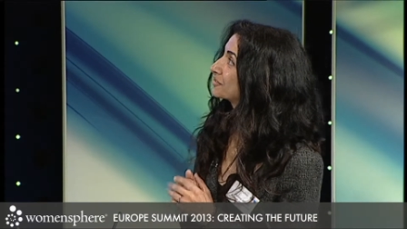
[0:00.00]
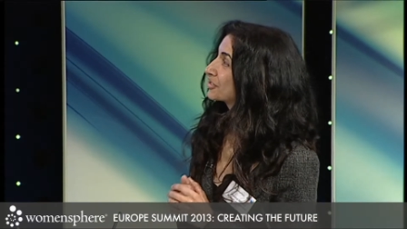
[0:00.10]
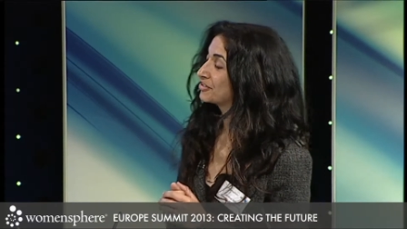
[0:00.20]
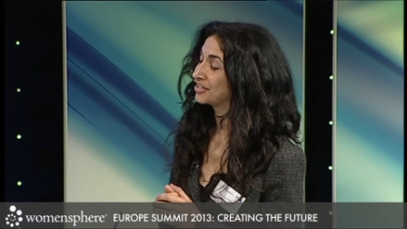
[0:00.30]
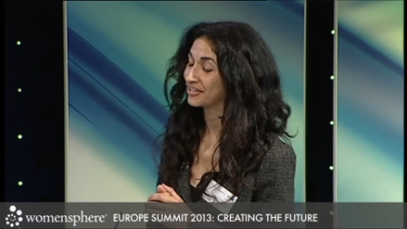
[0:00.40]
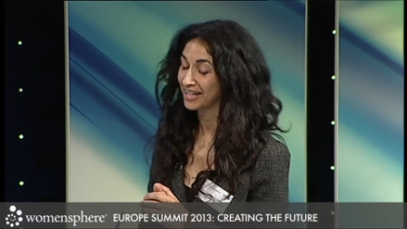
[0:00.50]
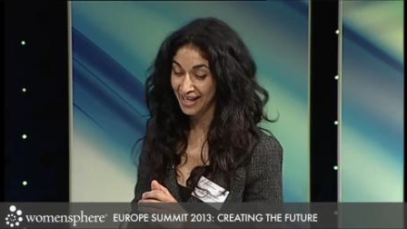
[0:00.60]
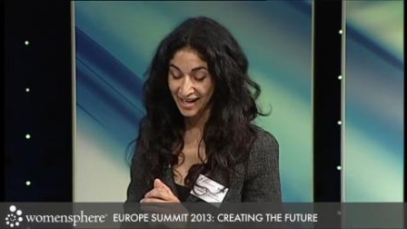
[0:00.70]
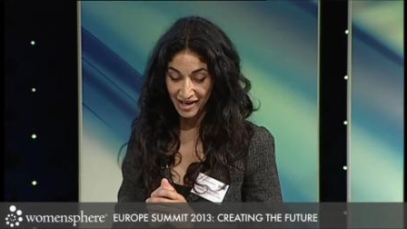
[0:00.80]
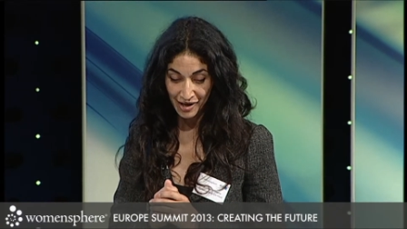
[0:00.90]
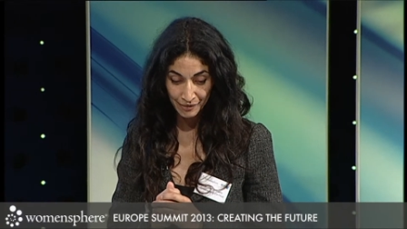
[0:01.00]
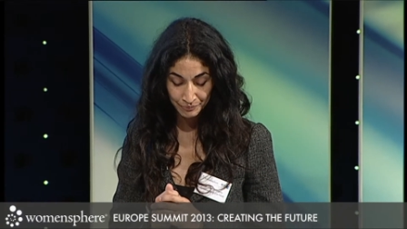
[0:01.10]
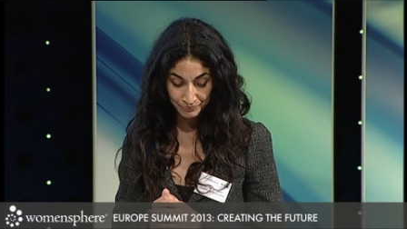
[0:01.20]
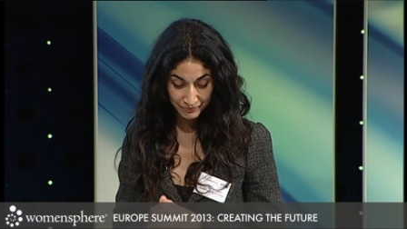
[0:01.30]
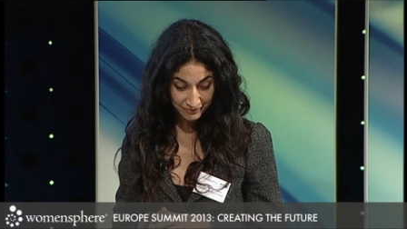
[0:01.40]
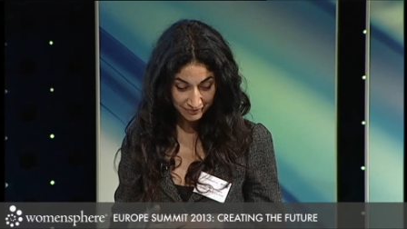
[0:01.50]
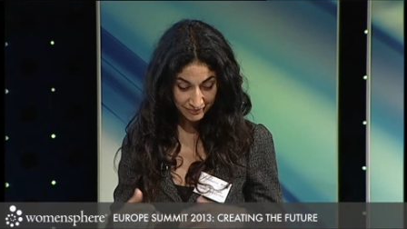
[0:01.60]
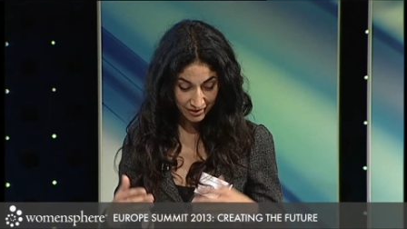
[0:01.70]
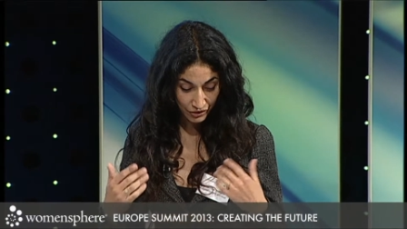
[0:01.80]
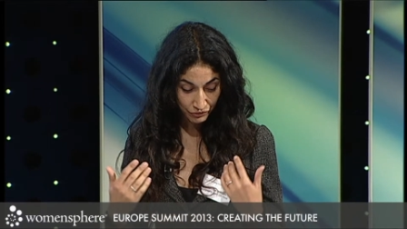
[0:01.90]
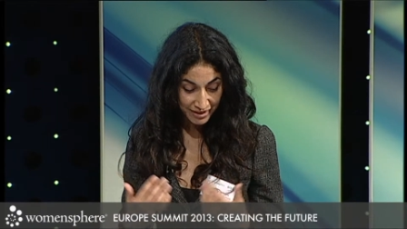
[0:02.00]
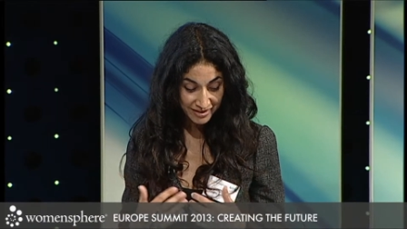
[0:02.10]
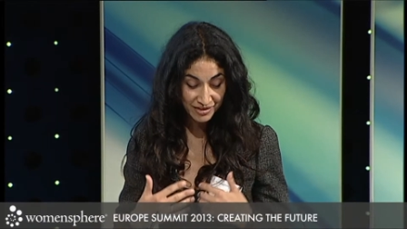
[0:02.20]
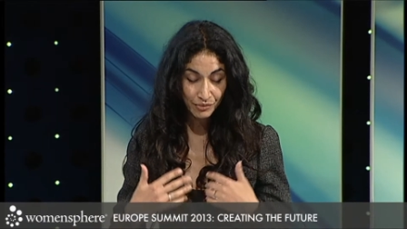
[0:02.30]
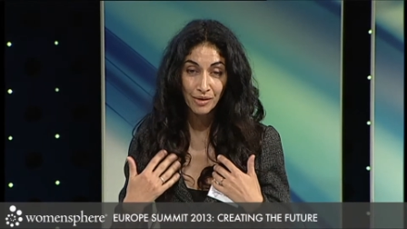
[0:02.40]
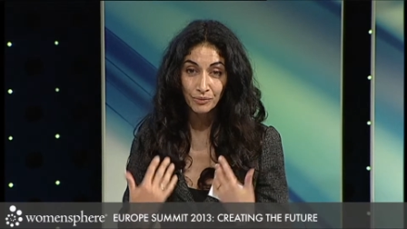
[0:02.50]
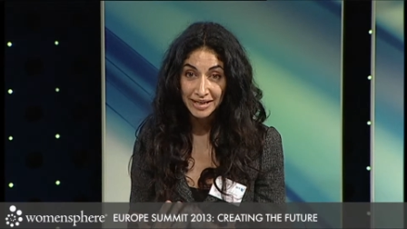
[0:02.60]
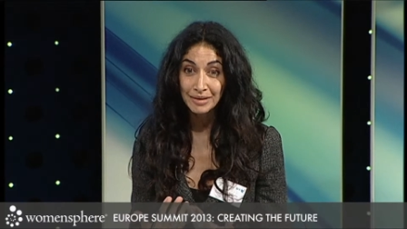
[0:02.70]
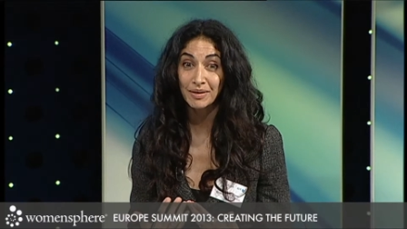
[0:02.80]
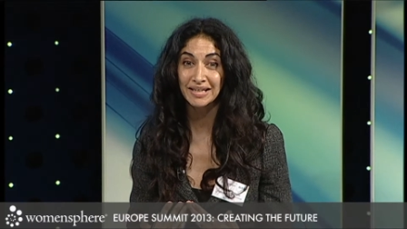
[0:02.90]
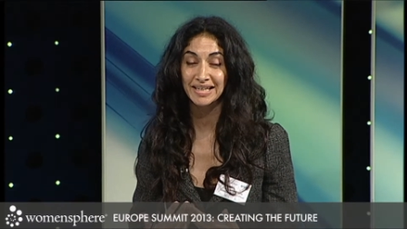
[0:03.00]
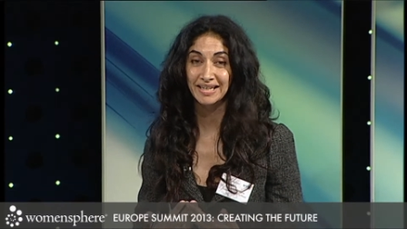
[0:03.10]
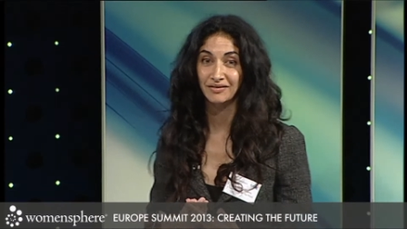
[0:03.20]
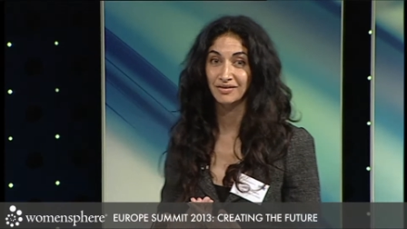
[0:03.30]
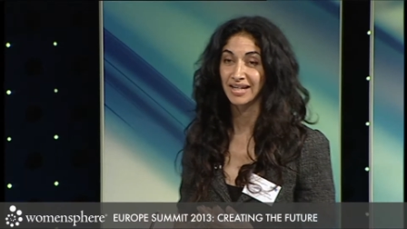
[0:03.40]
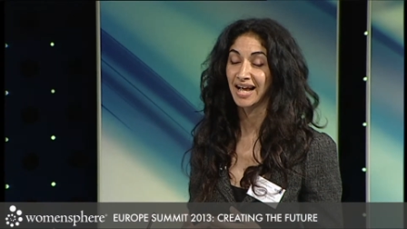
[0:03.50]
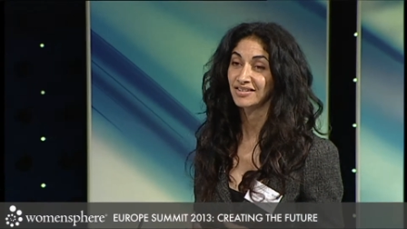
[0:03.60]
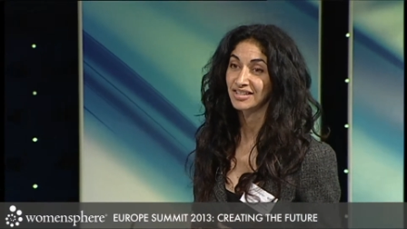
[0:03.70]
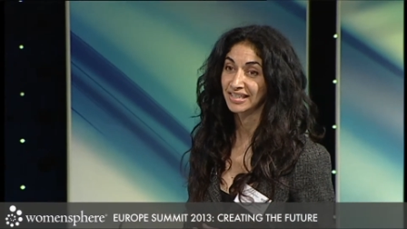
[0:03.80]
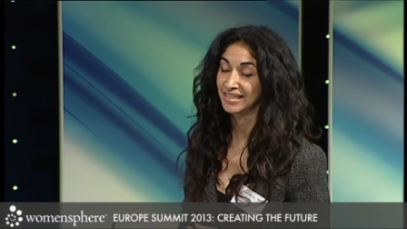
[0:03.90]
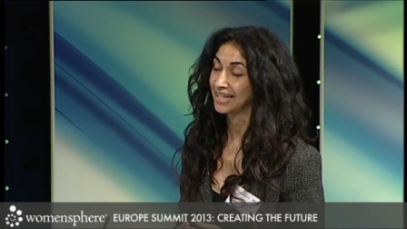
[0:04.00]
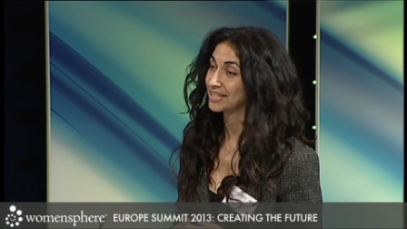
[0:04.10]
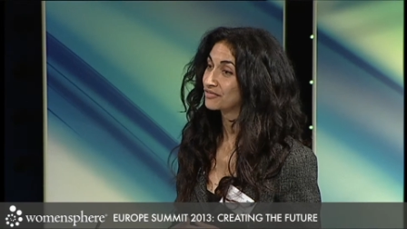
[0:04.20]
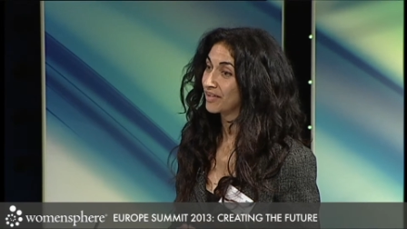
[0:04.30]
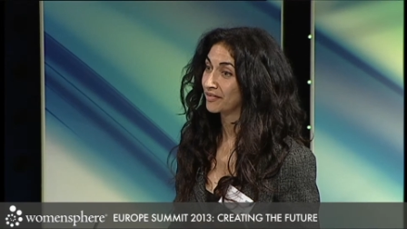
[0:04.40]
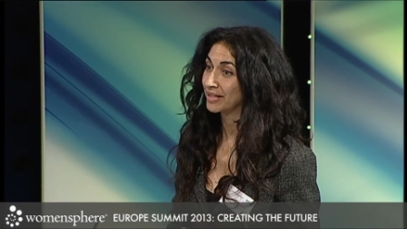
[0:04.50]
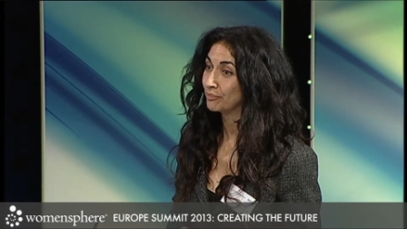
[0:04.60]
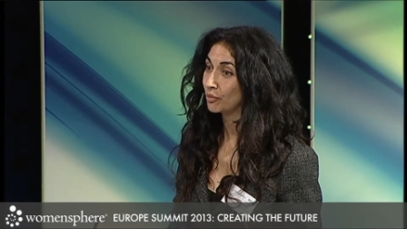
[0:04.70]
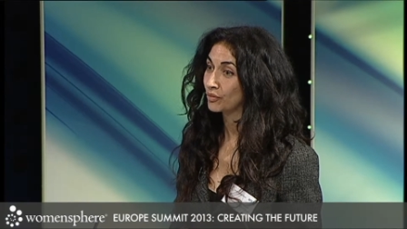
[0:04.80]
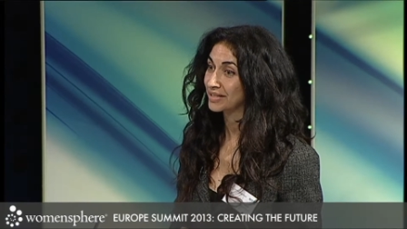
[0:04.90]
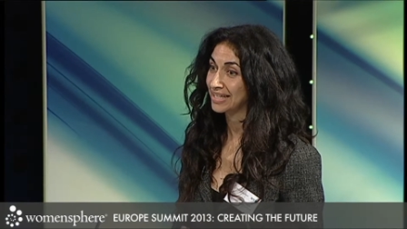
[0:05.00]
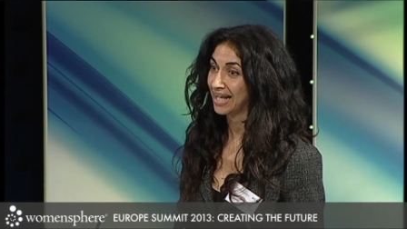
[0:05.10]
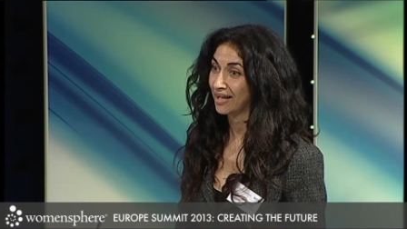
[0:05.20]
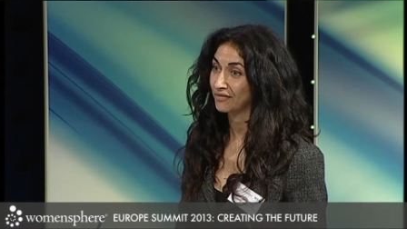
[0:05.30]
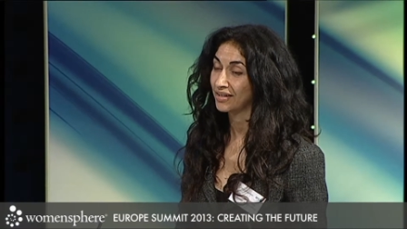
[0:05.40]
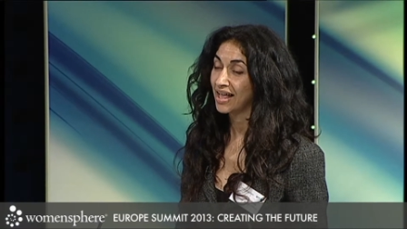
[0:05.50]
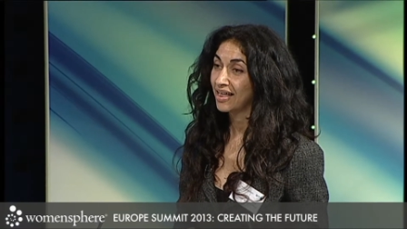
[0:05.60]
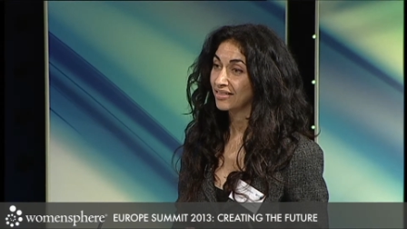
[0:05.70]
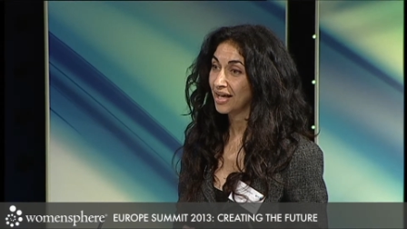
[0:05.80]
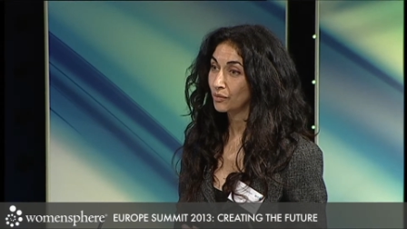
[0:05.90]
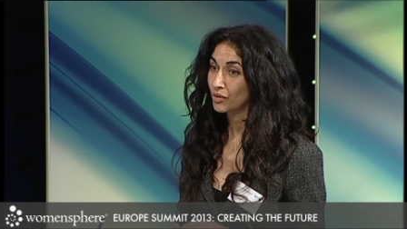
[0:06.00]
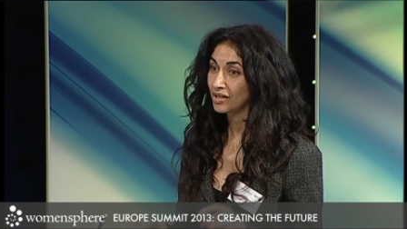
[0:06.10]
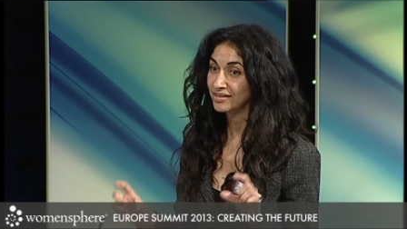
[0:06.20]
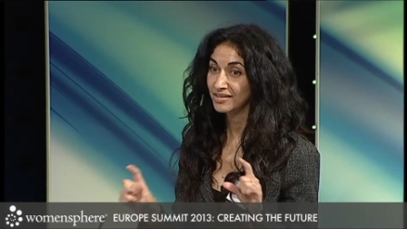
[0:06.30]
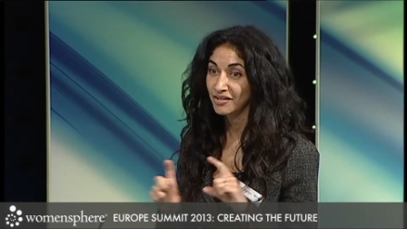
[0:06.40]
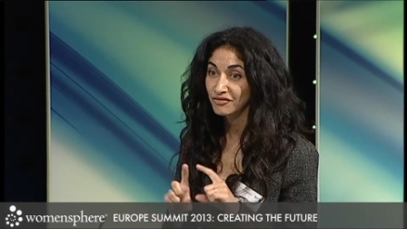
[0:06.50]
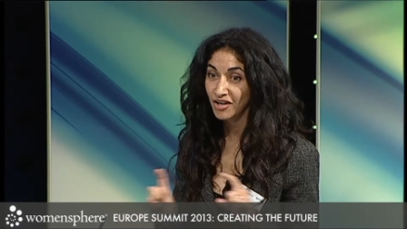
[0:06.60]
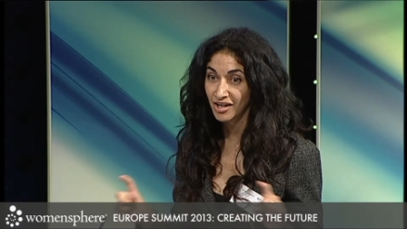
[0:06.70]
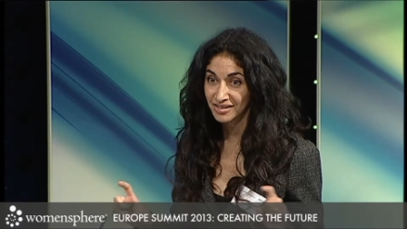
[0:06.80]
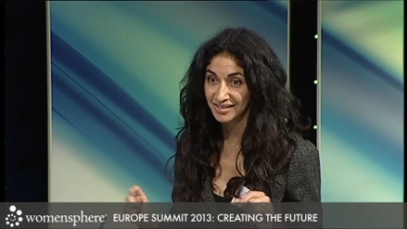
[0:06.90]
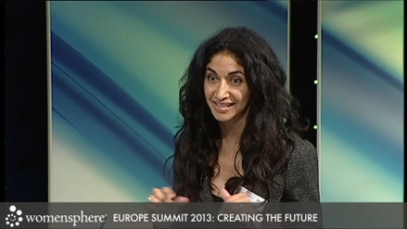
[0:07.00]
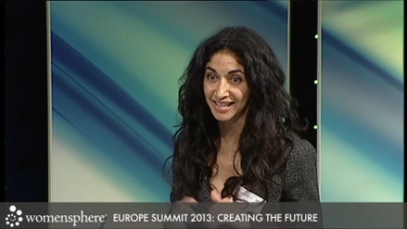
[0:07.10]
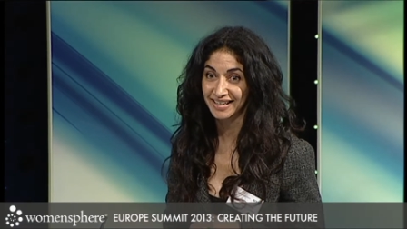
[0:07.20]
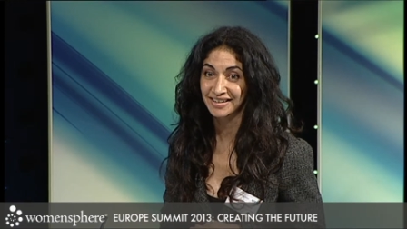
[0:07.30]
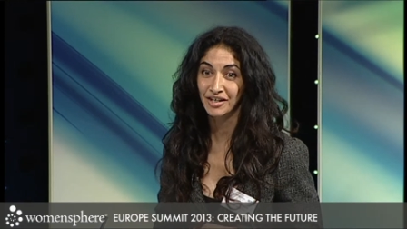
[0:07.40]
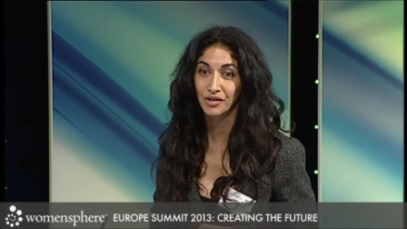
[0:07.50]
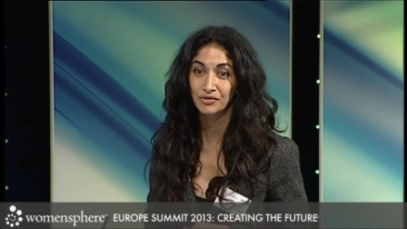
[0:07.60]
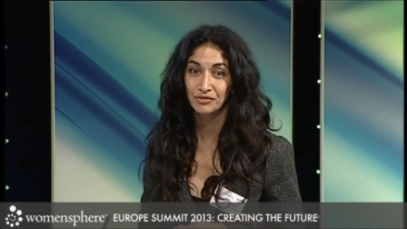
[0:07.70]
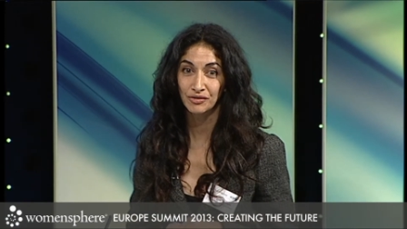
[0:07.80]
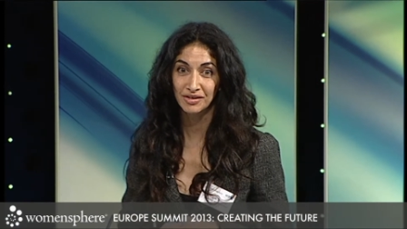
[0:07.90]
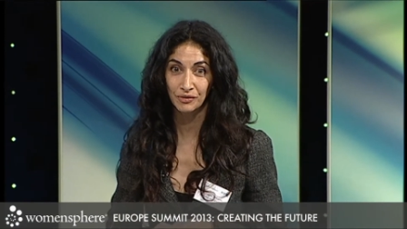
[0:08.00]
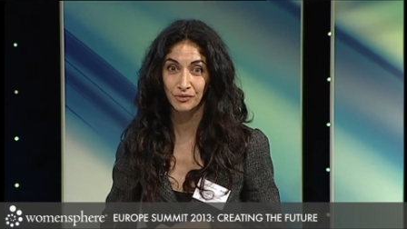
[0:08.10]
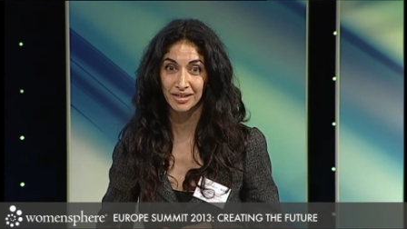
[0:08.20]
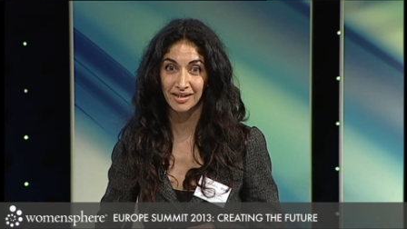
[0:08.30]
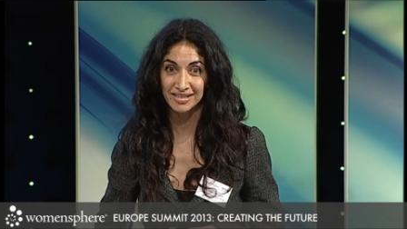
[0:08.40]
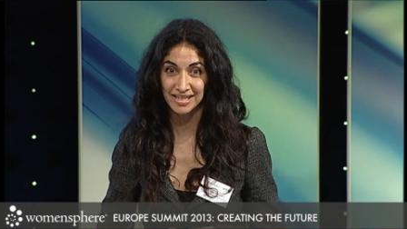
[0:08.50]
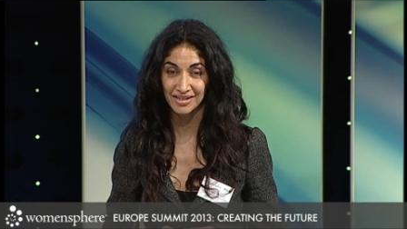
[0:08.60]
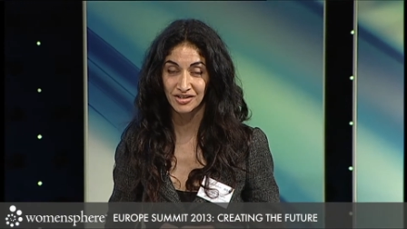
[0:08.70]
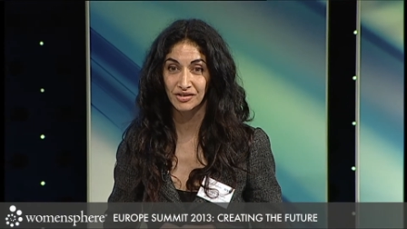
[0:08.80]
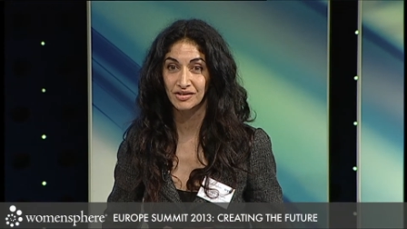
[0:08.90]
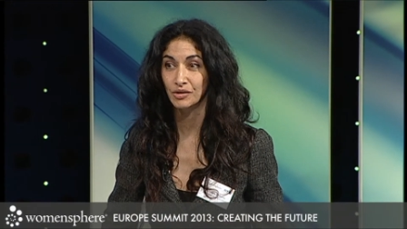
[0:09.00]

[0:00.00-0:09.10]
of show you the reasons why we believe that actually it's very important to have that word diversity go through the organisation.